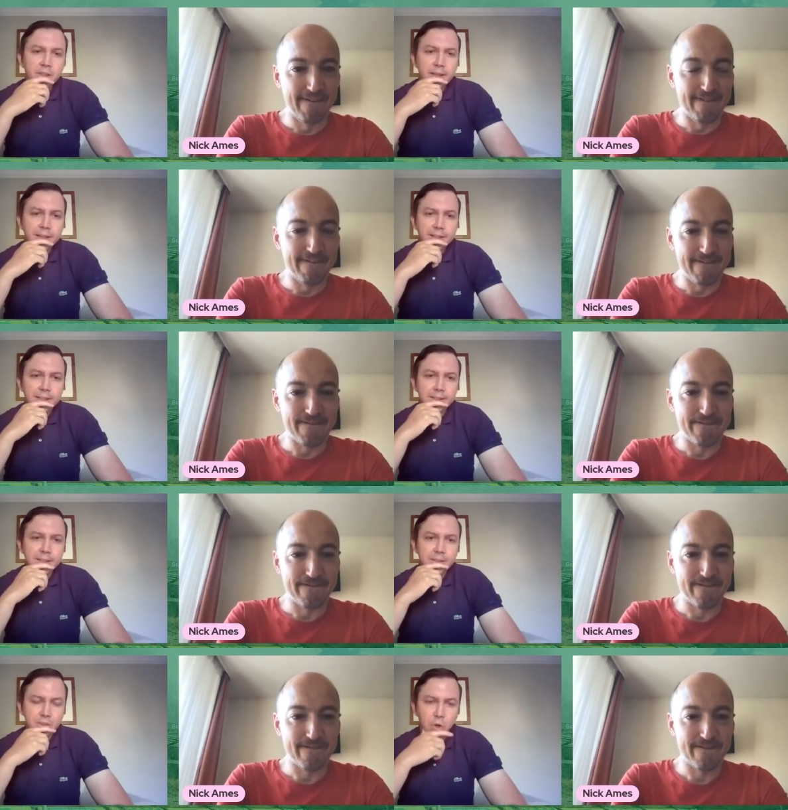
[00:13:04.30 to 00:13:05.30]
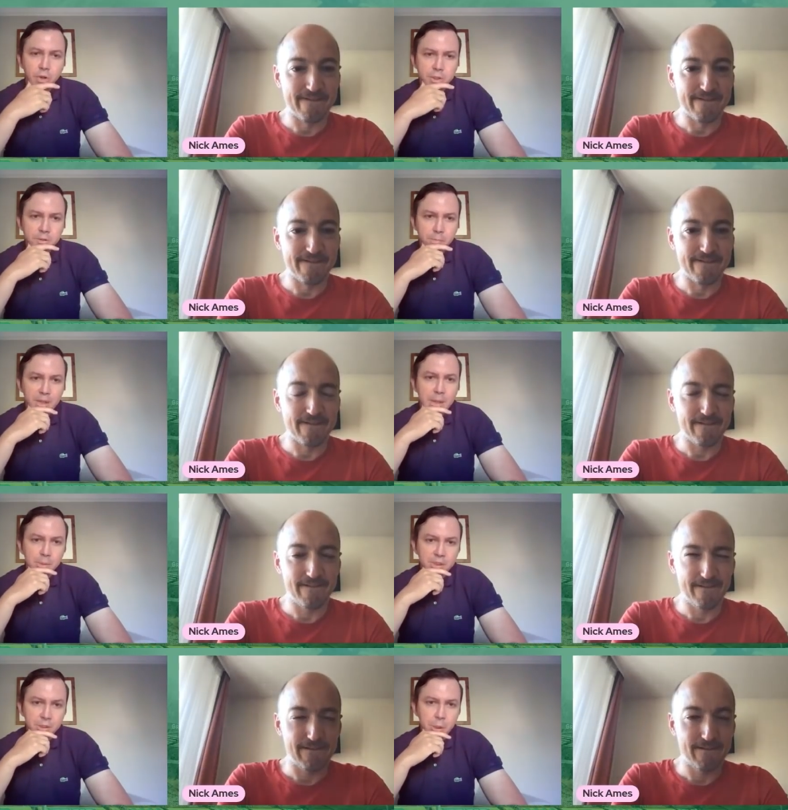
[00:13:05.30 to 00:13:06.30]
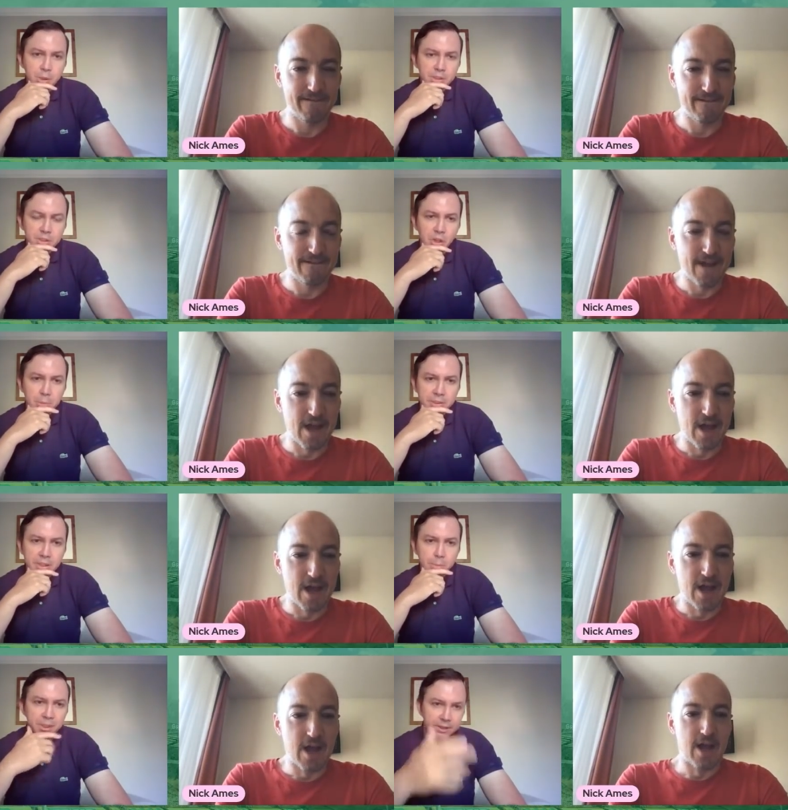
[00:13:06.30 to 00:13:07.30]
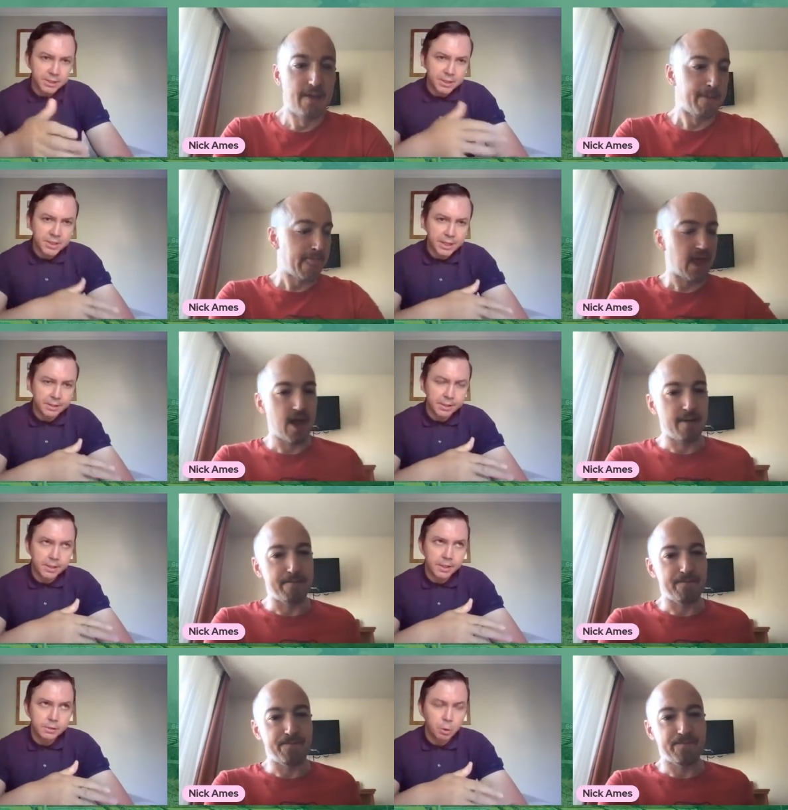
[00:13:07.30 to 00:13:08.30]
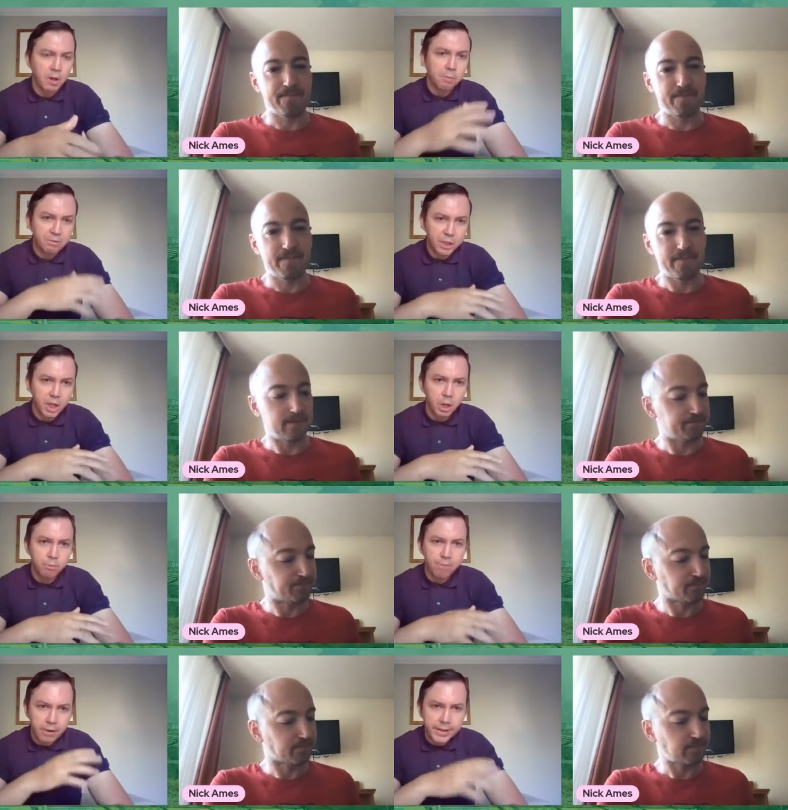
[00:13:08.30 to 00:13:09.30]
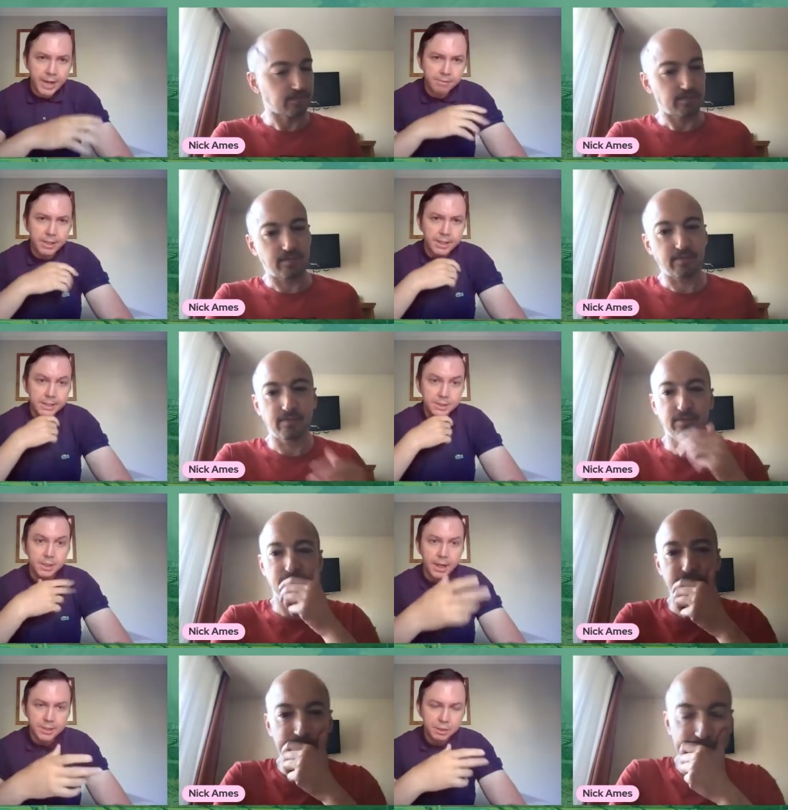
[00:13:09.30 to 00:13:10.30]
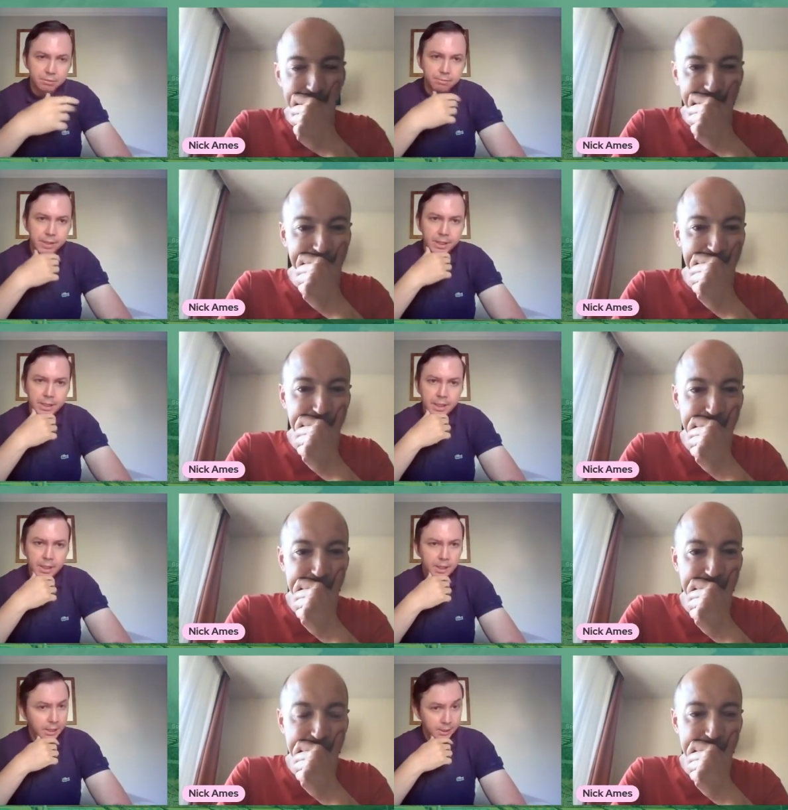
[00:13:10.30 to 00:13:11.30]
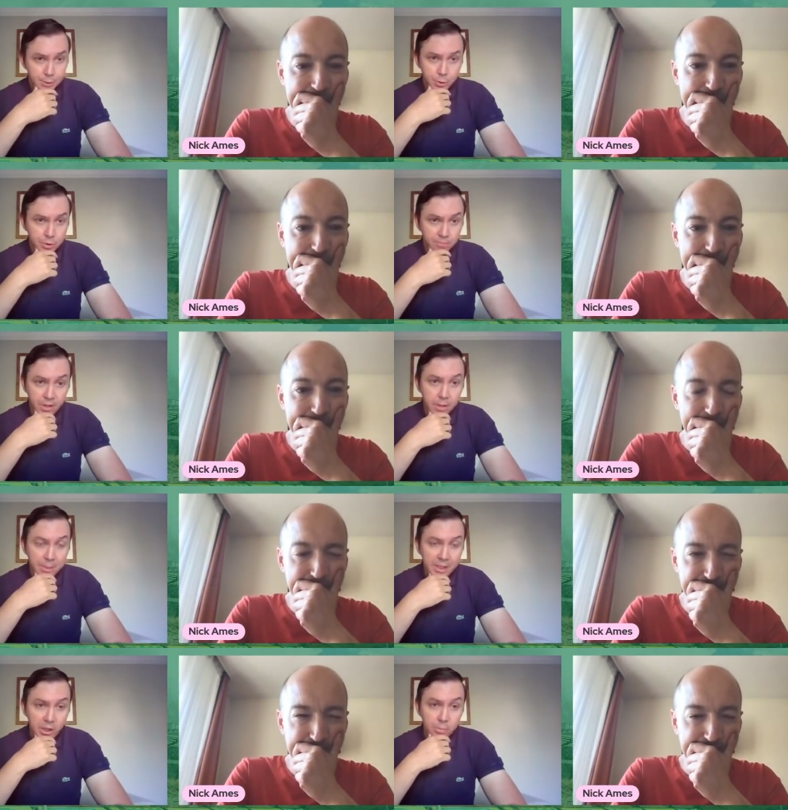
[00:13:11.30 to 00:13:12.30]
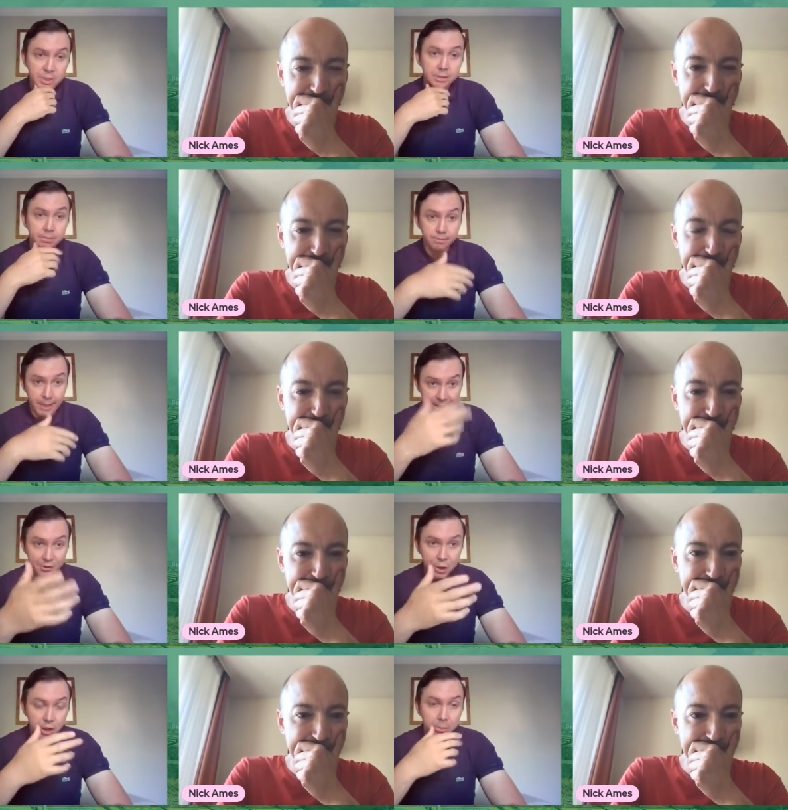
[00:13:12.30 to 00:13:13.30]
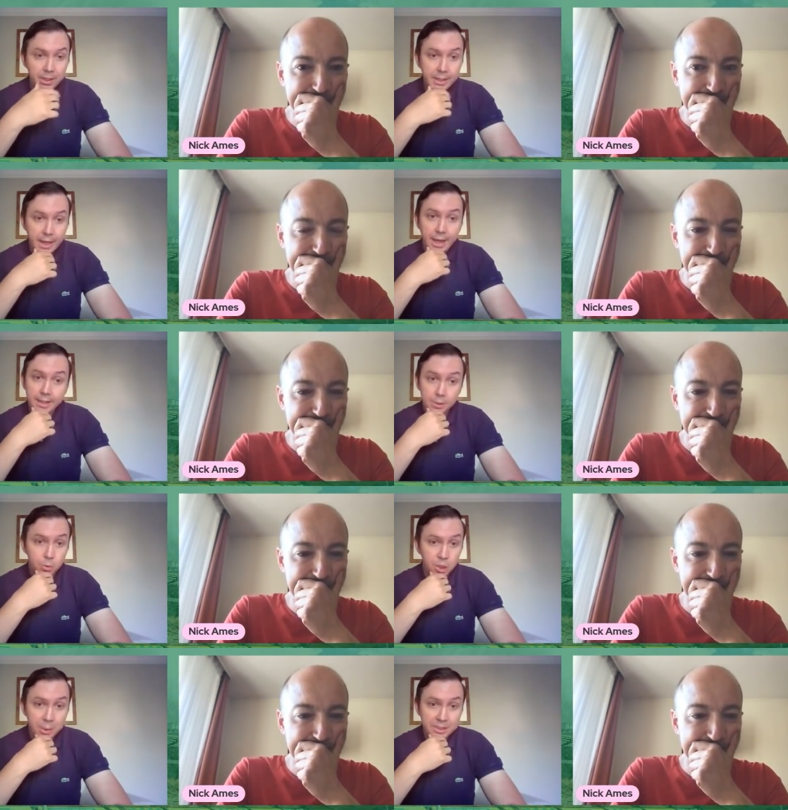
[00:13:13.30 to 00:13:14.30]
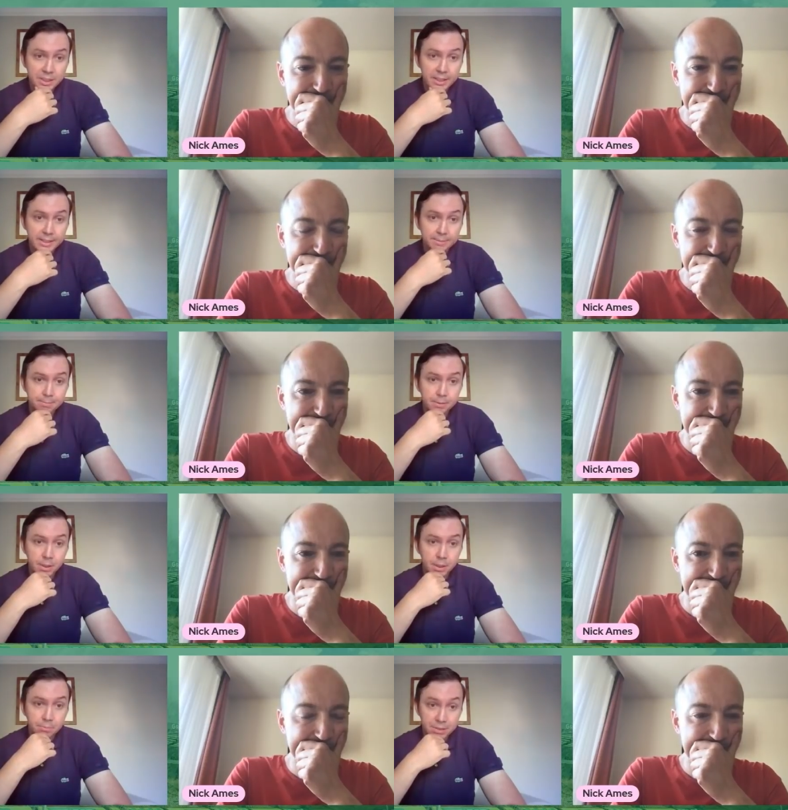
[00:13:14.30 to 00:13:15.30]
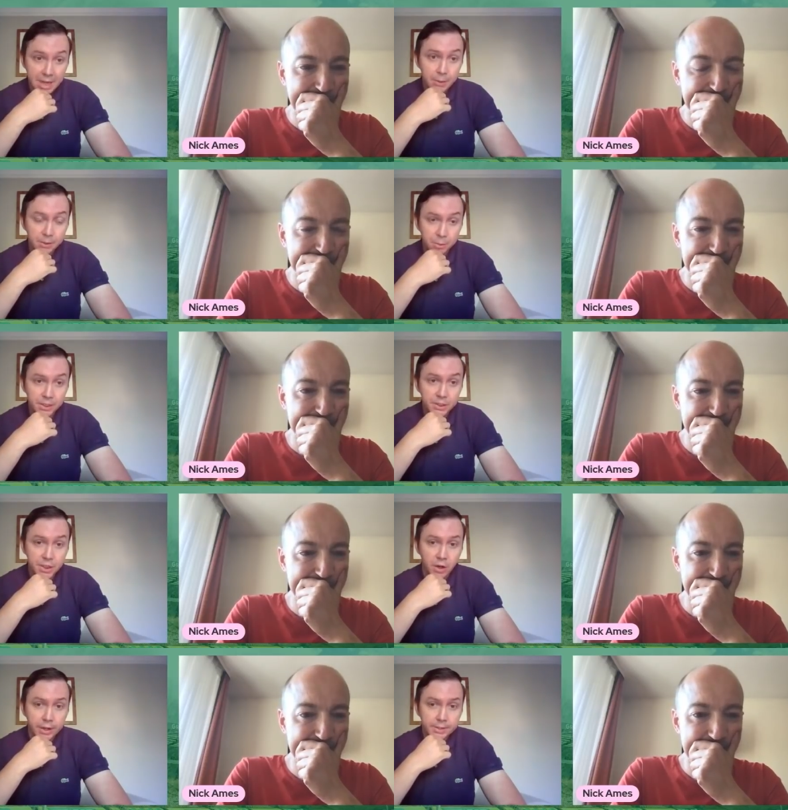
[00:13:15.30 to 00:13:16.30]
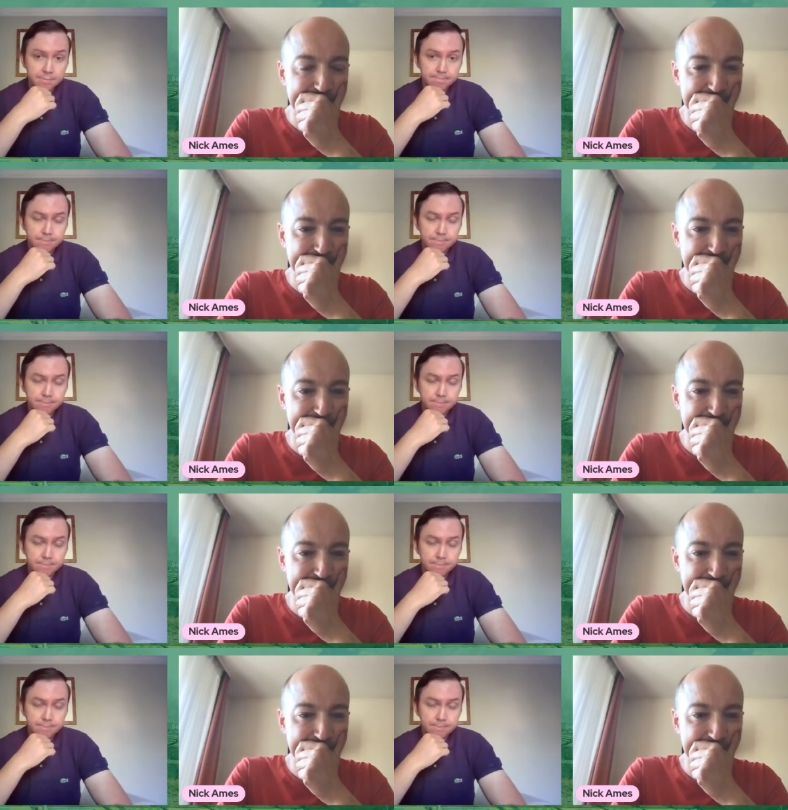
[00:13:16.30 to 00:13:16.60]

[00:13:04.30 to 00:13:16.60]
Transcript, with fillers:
Speaker 1: then, Nick, that it's Norwich who've been able to do this type of deal? Because as I said, 12 months ago, very heavily linked to Aston Villa saw some very big clubs in Germany and also Italy um, touted with this guy.